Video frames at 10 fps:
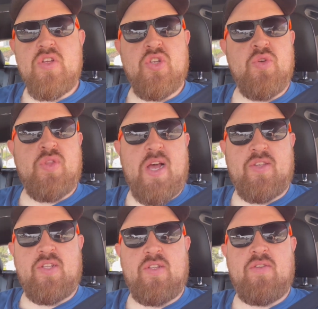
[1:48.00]

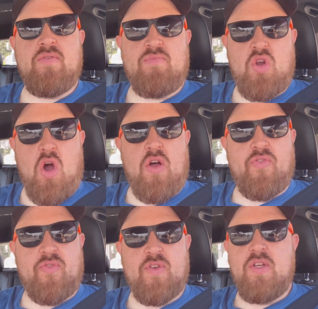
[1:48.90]
2000 Golf
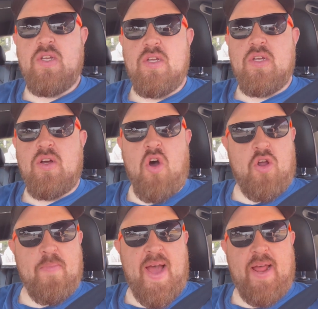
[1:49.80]

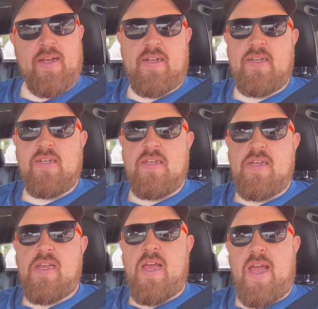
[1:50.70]
automatic,
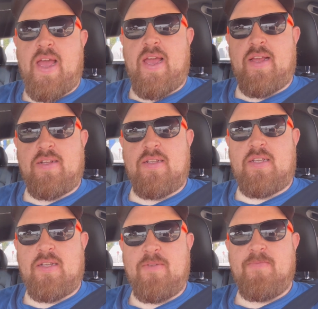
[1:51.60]
and
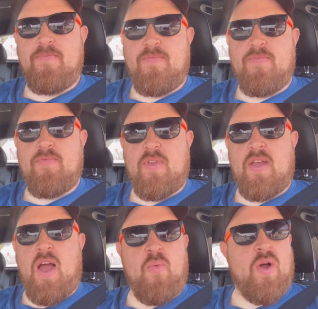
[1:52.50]

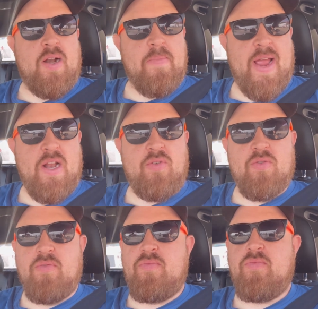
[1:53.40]
I wanted it manual,
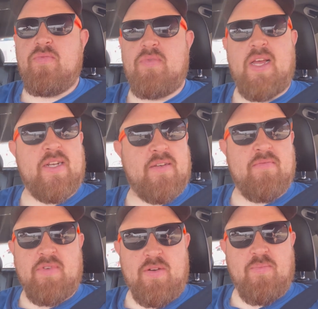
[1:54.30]
and that
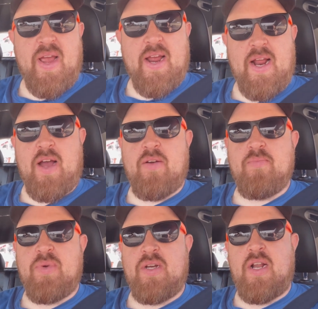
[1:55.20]
didn't pan
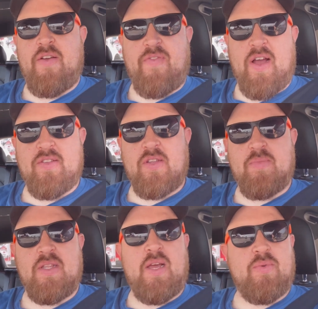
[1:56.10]
out, but I found
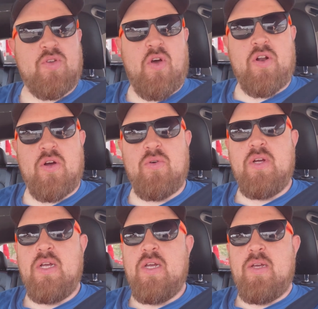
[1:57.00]
something that was auto
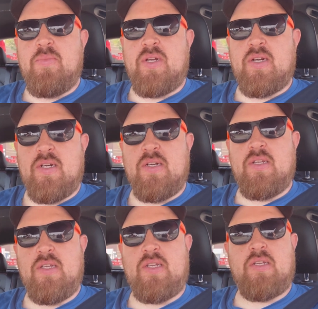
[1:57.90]

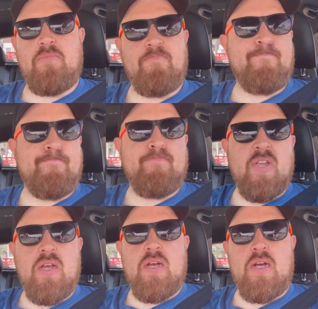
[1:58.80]
because
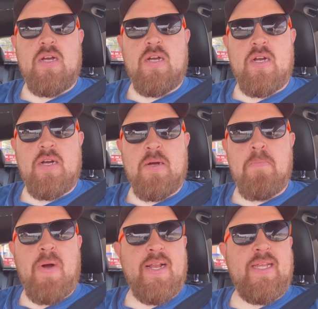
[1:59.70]

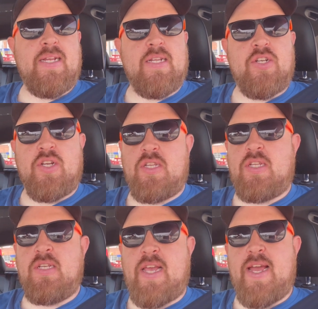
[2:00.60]
might need it just
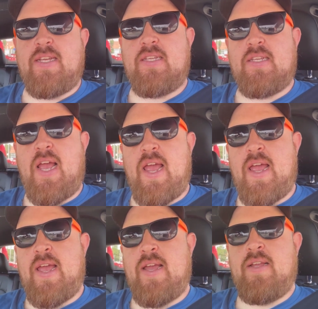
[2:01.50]
in case.
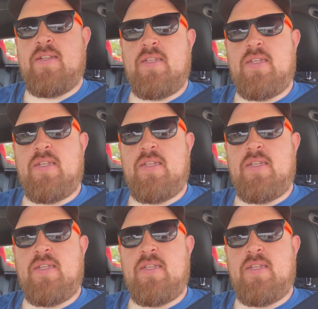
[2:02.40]
And